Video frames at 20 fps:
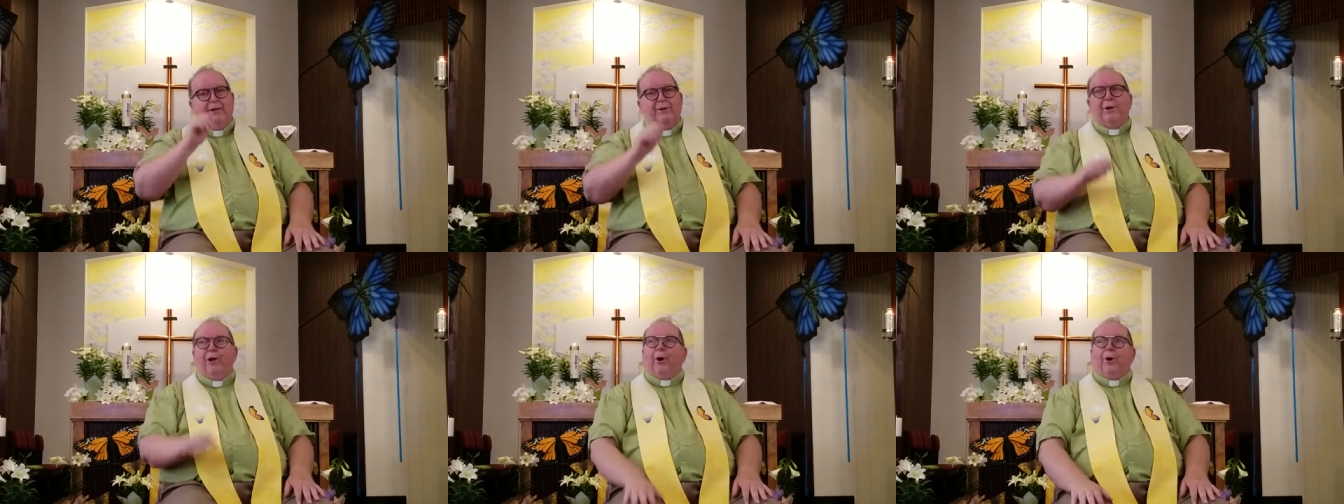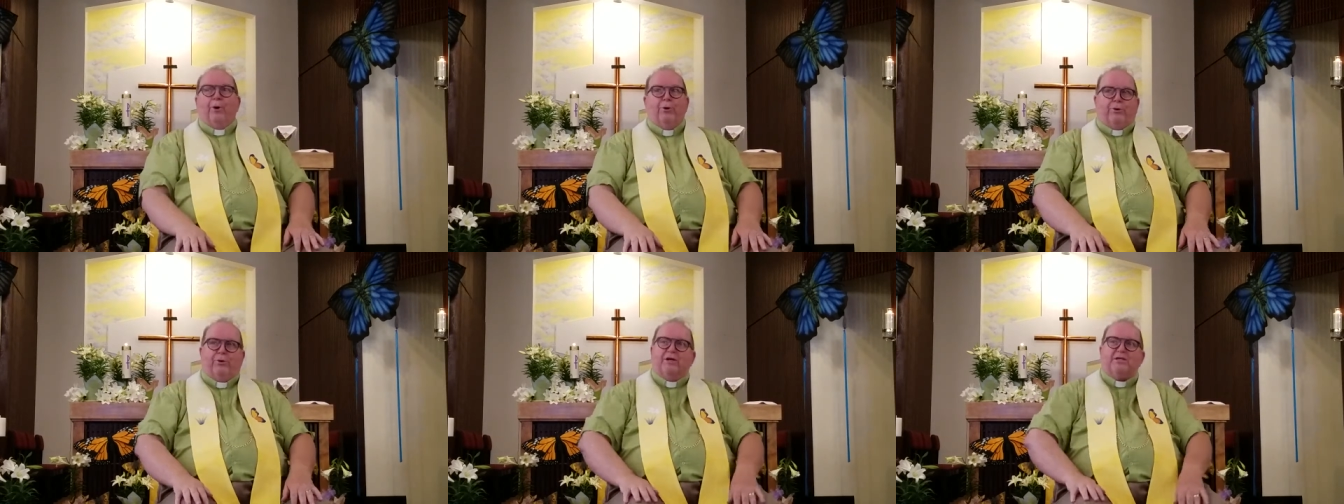
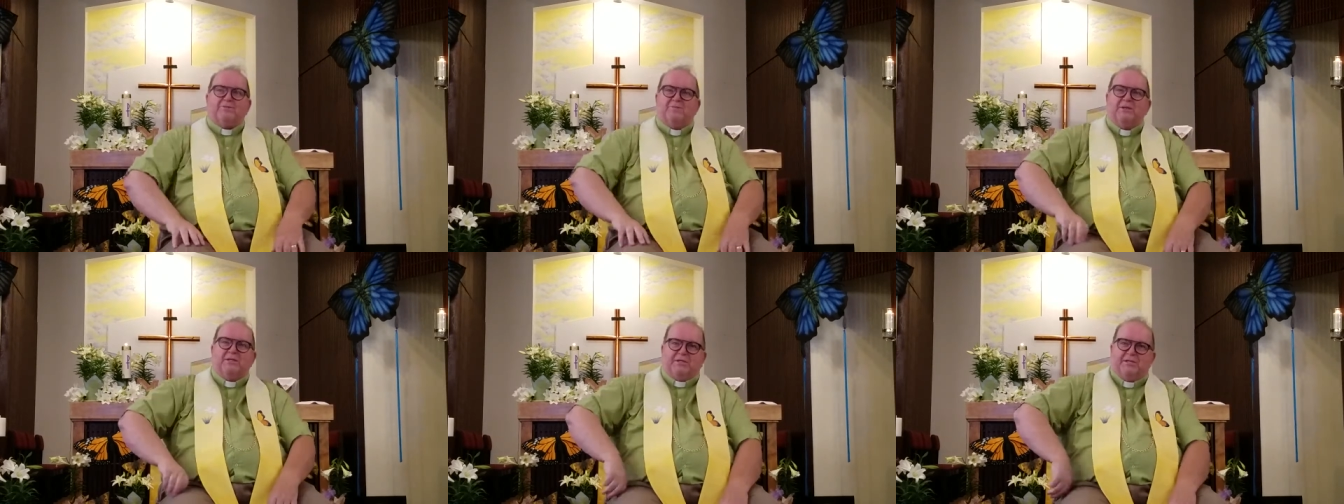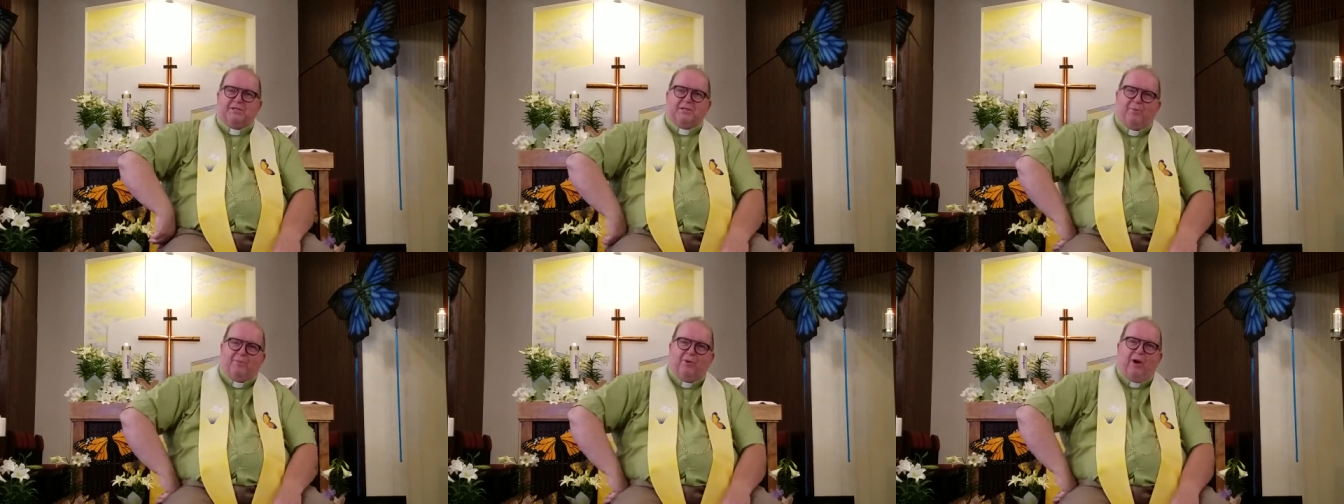No, Christmas
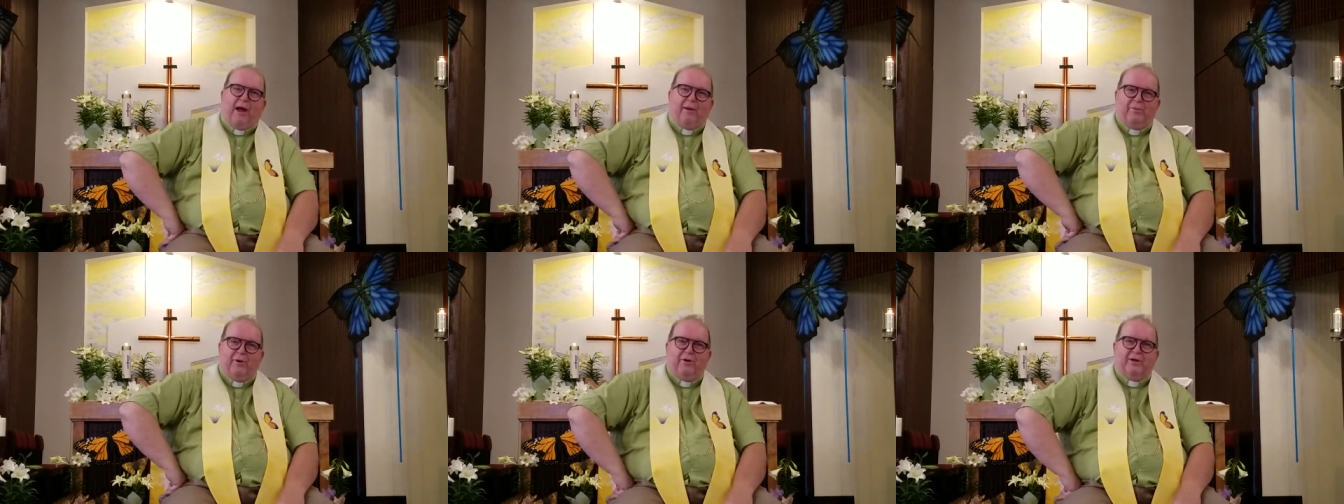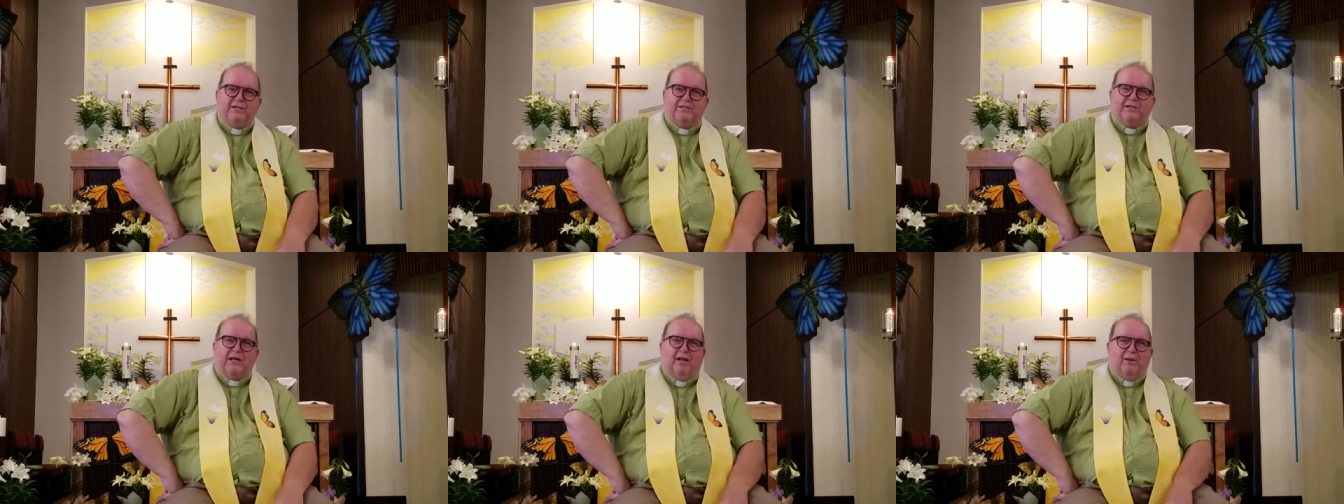is the
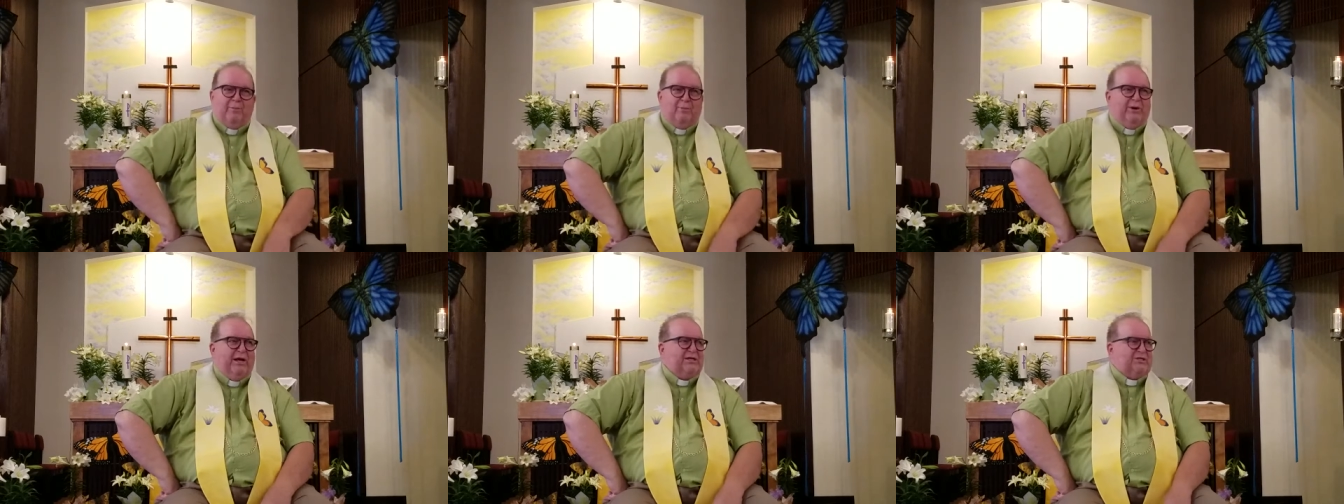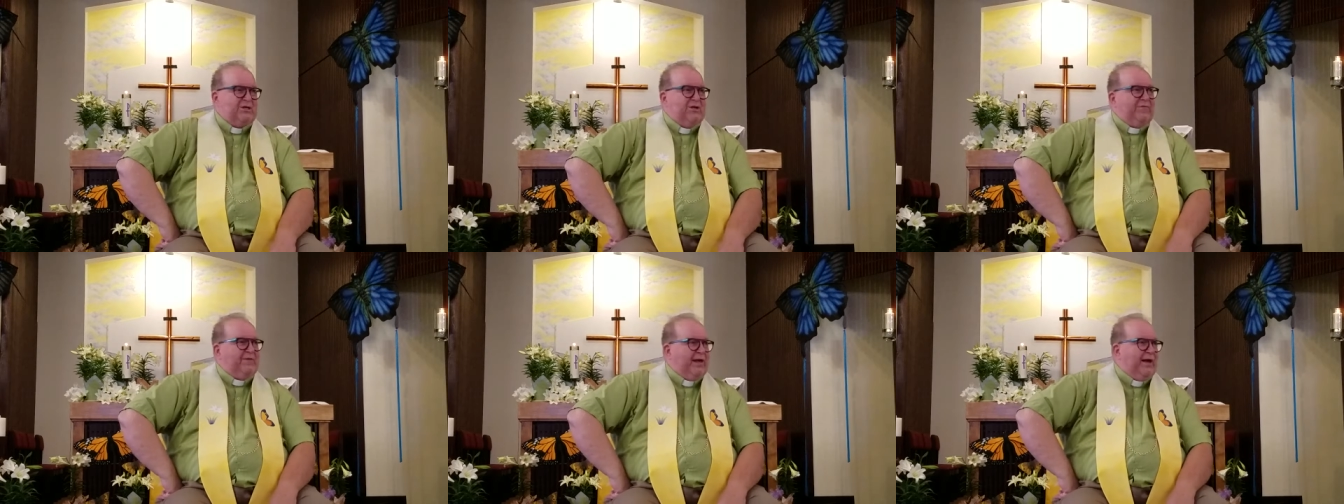primary
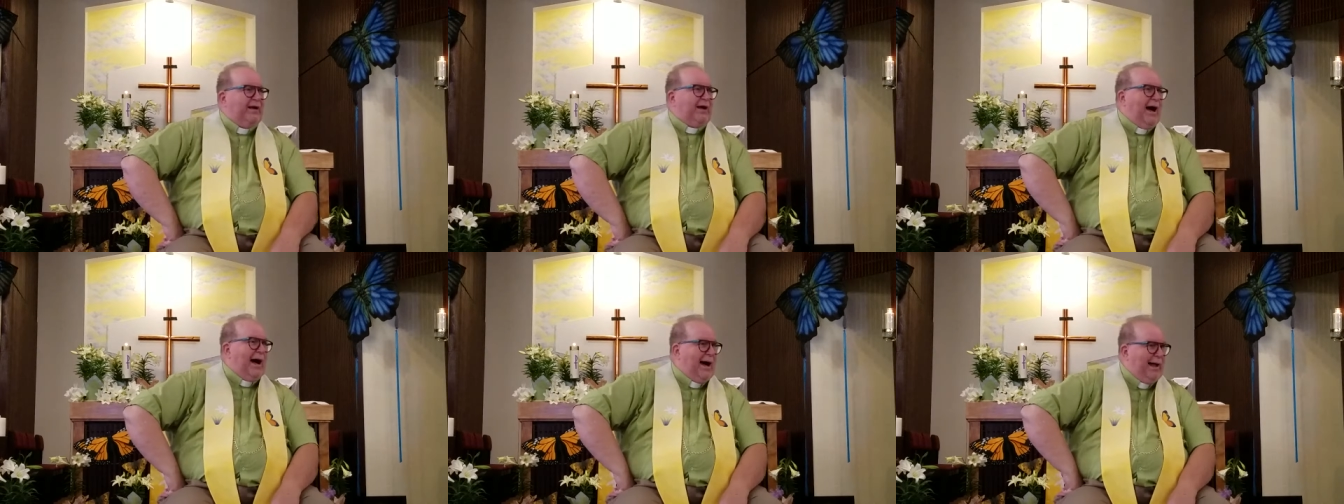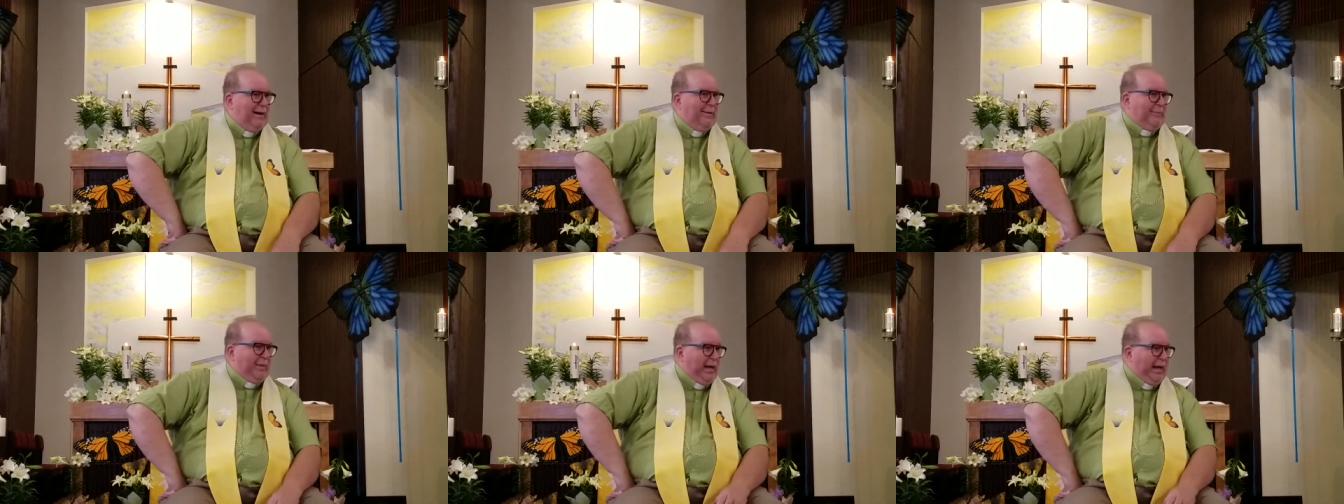celebration of the
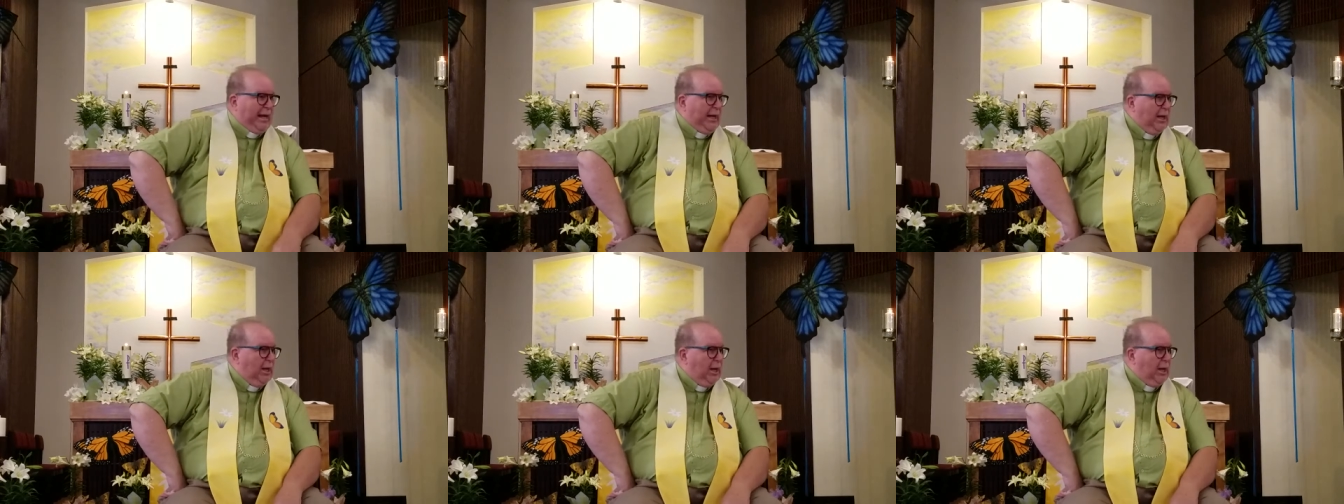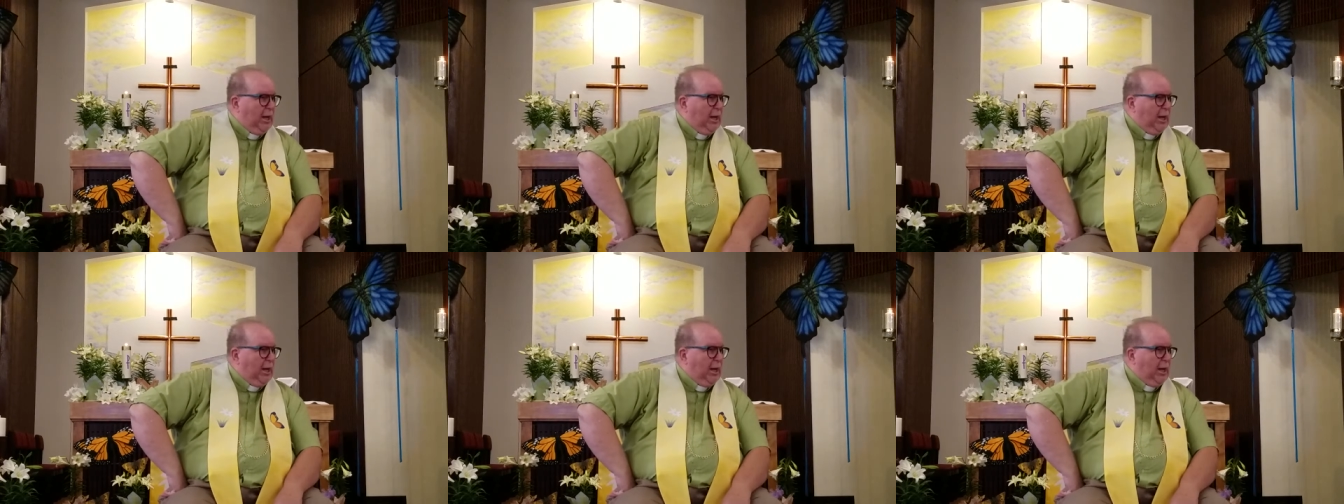economy.